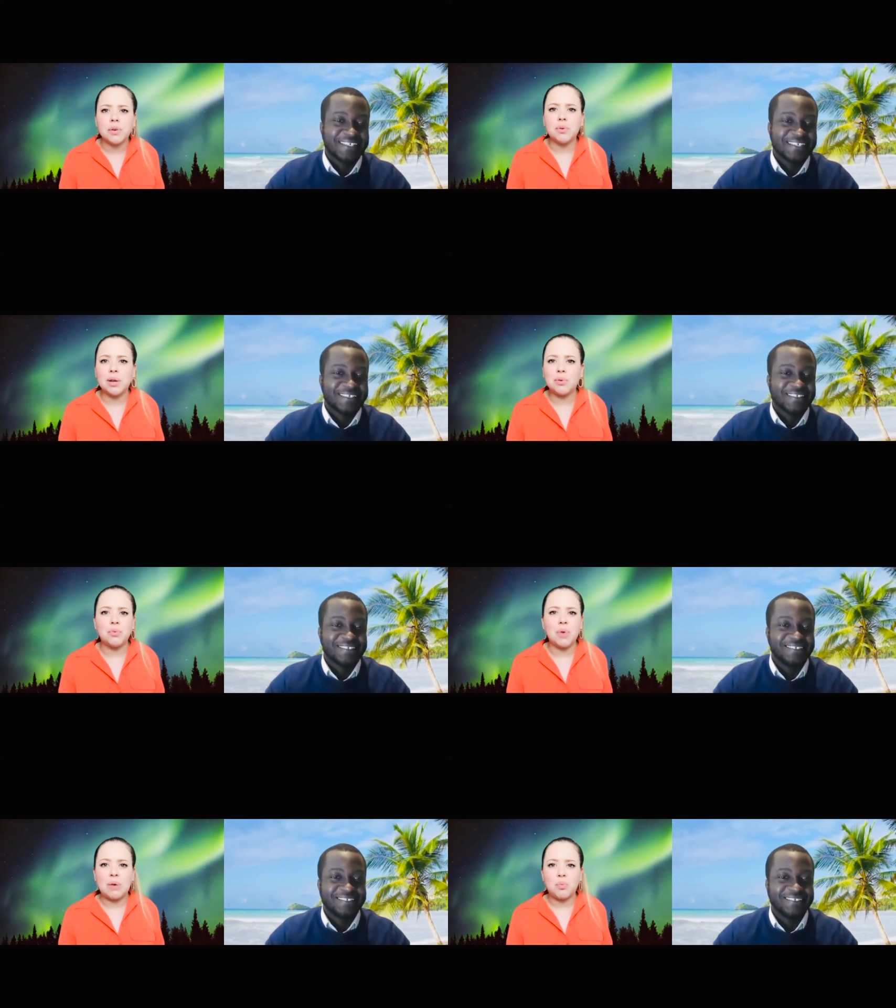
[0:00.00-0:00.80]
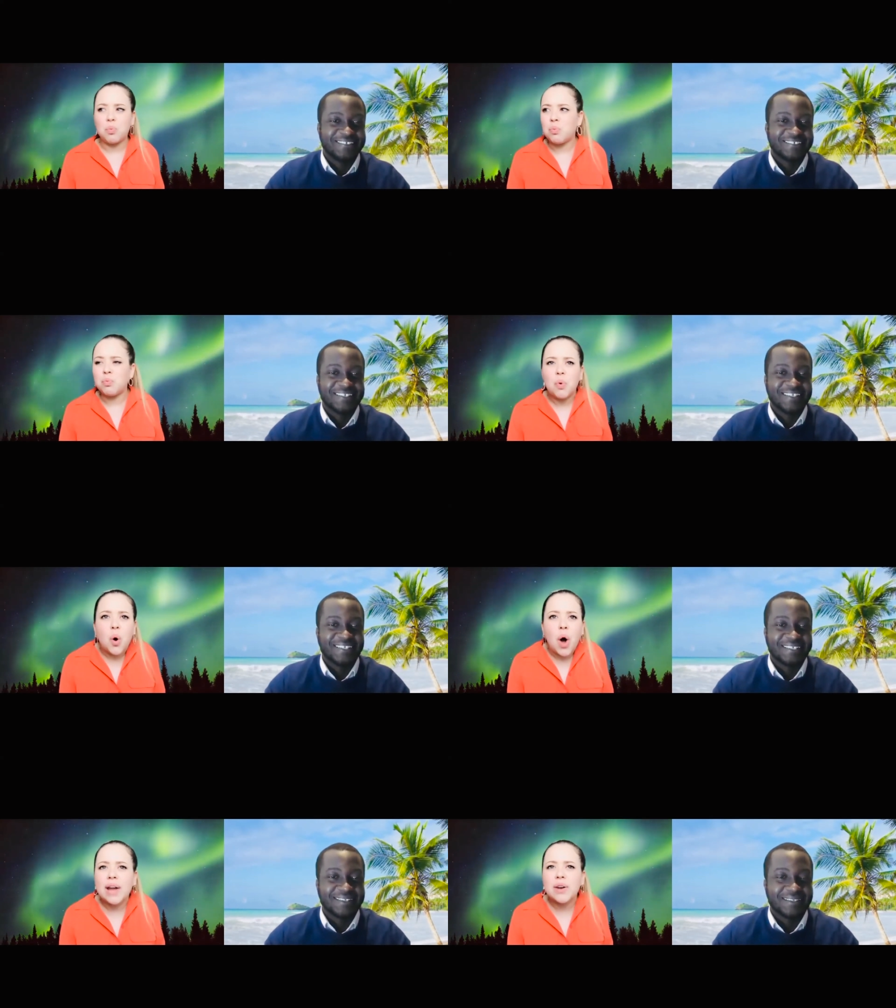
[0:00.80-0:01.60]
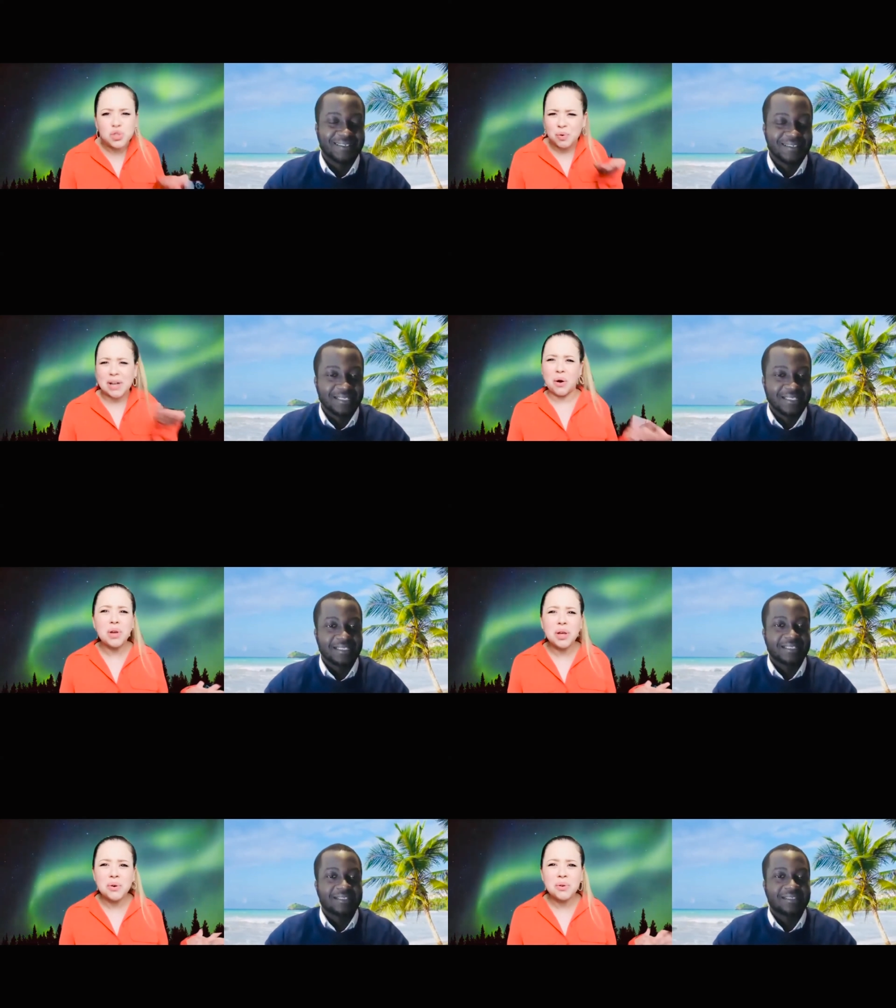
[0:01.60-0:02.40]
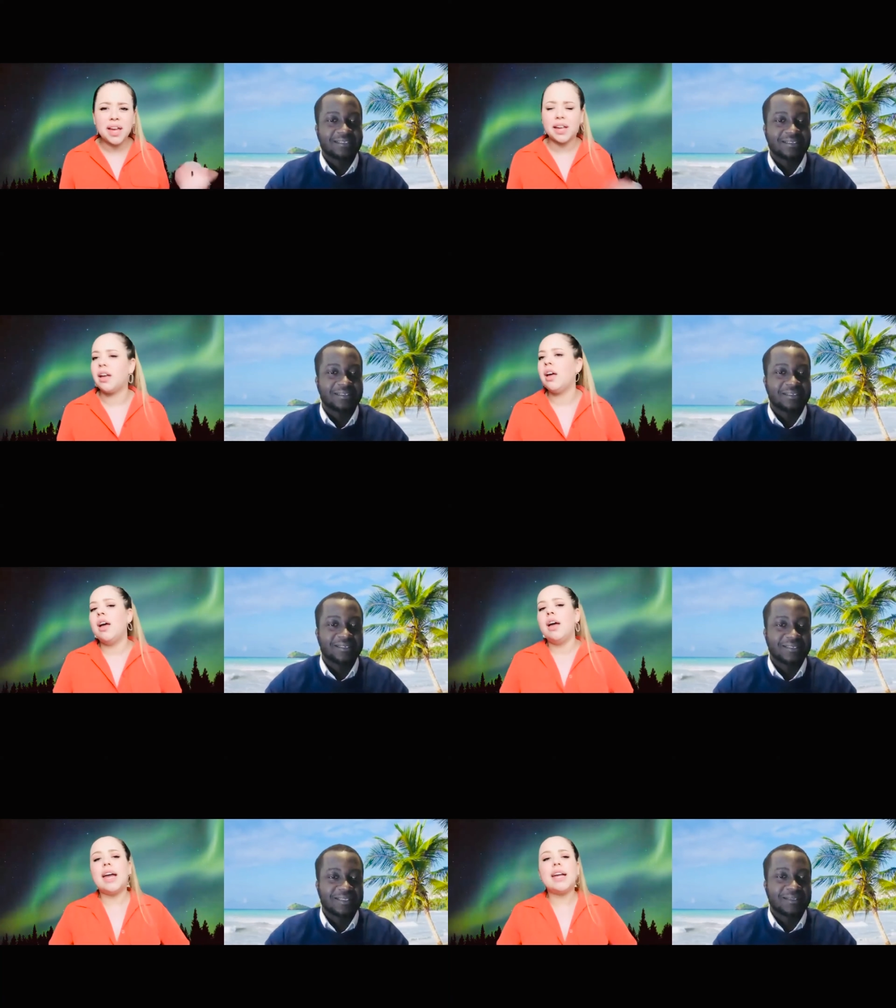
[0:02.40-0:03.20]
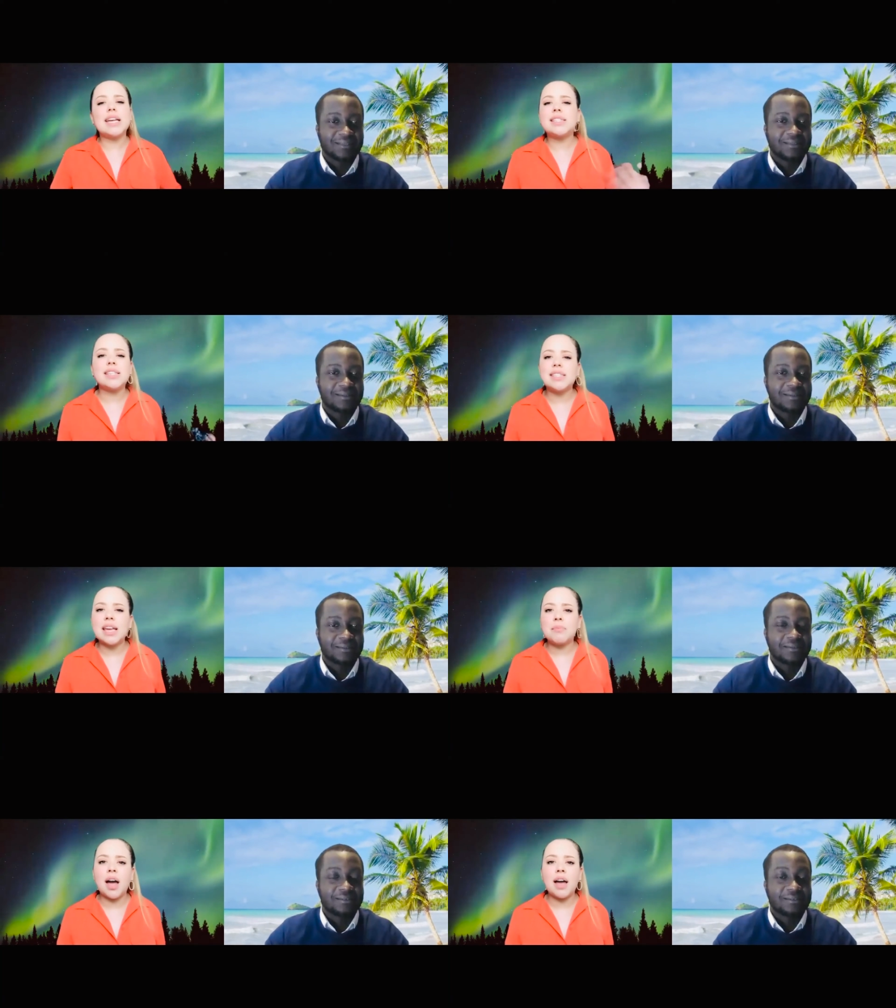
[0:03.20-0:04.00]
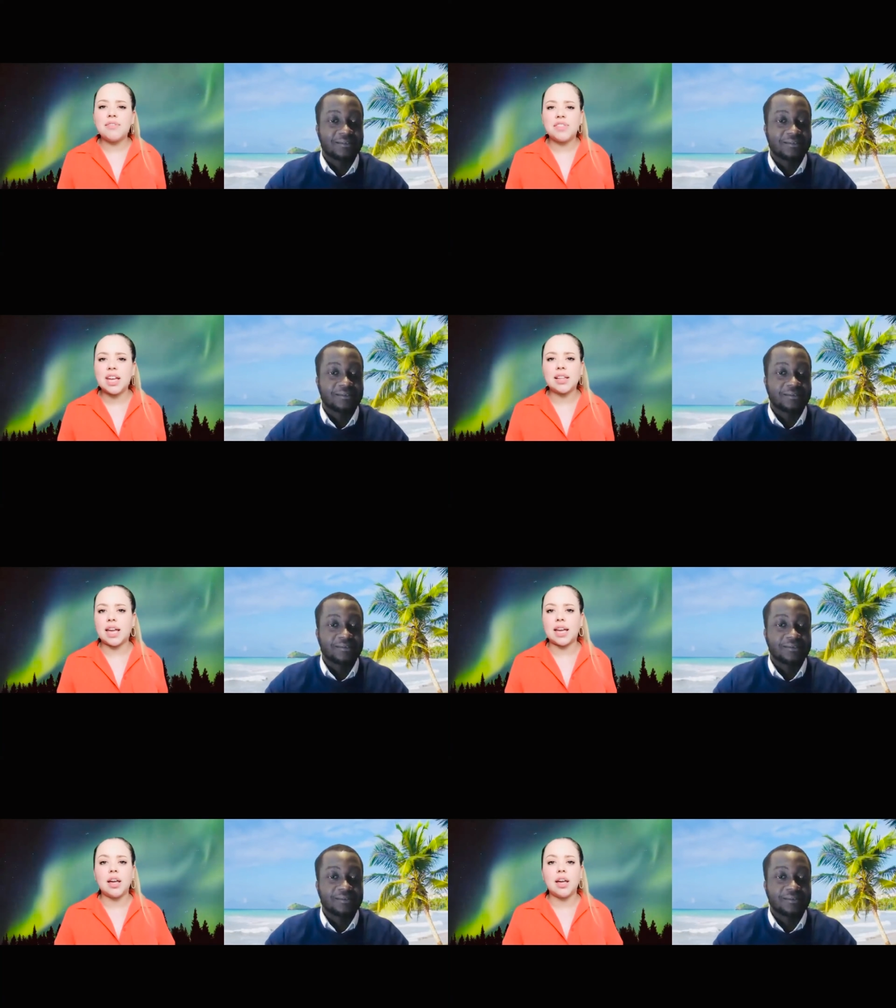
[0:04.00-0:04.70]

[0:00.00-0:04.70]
Speaker 1: And and I don't do I know you? Like it, it's the same kind of thing. Like